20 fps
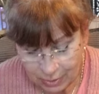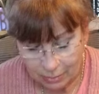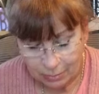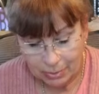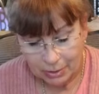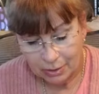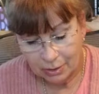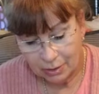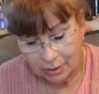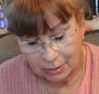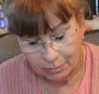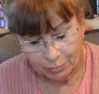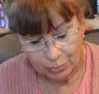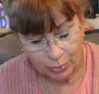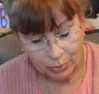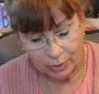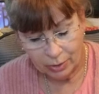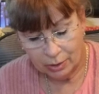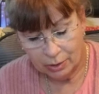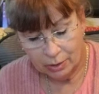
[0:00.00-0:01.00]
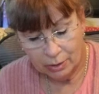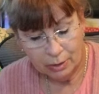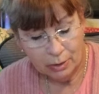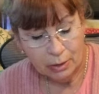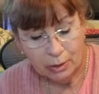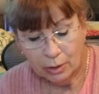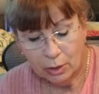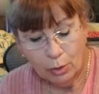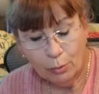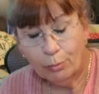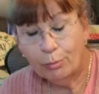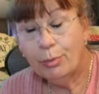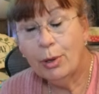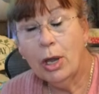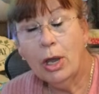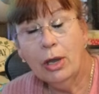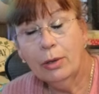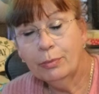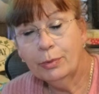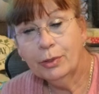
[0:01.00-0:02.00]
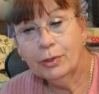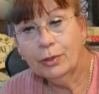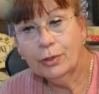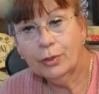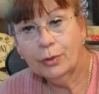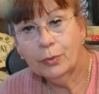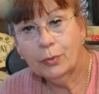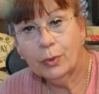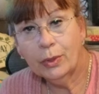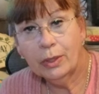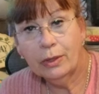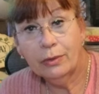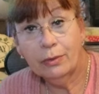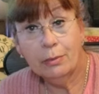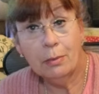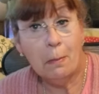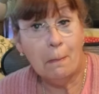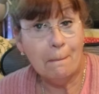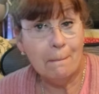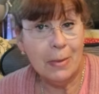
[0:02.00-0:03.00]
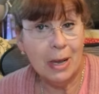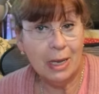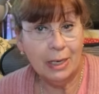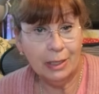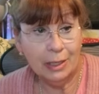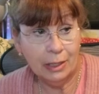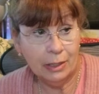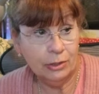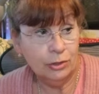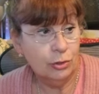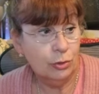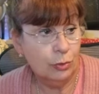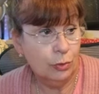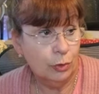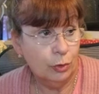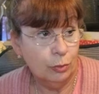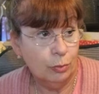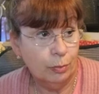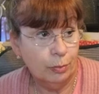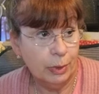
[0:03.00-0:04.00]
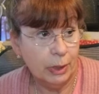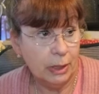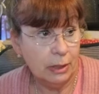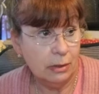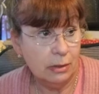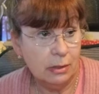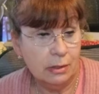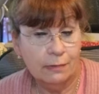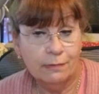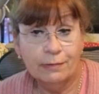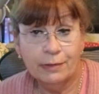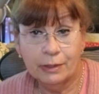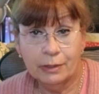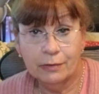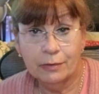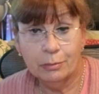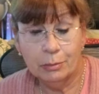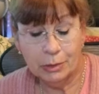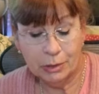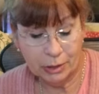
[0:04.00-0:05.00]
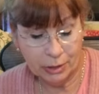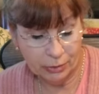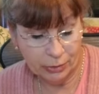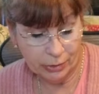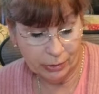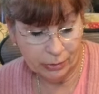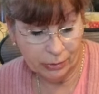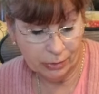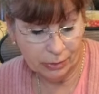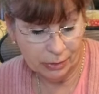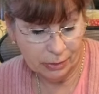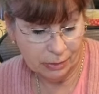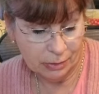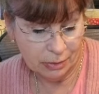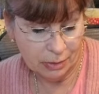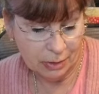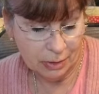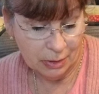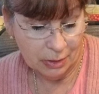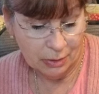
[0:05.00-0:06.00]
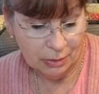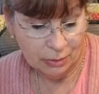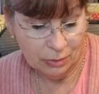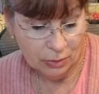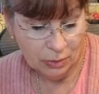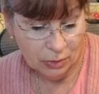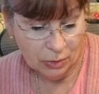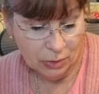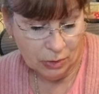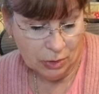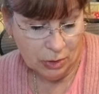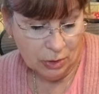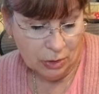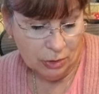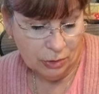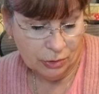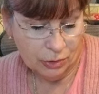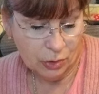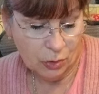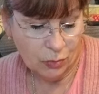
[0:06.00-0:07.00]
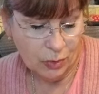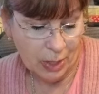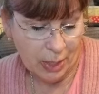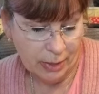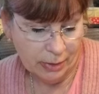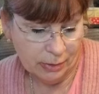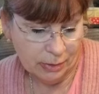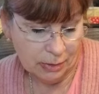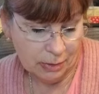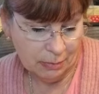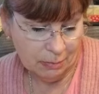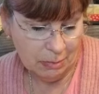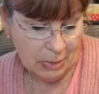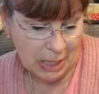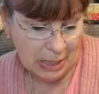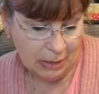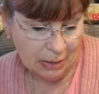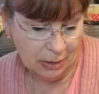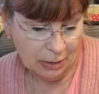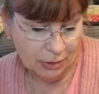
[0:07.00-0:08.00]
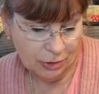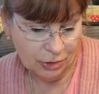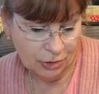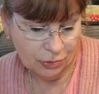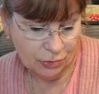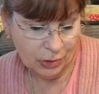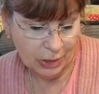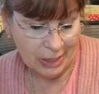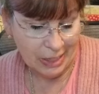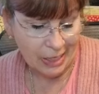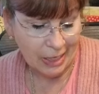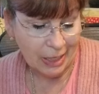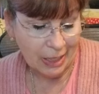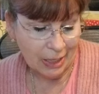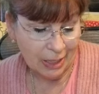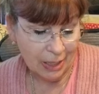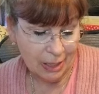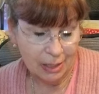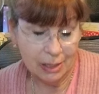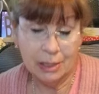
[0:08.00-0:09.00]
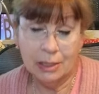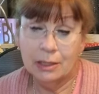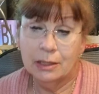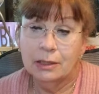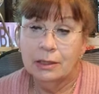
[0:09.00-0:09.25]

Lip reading: to be a pretty popular with my age group because the feel of the material is so nice. Made in Sri Lanka,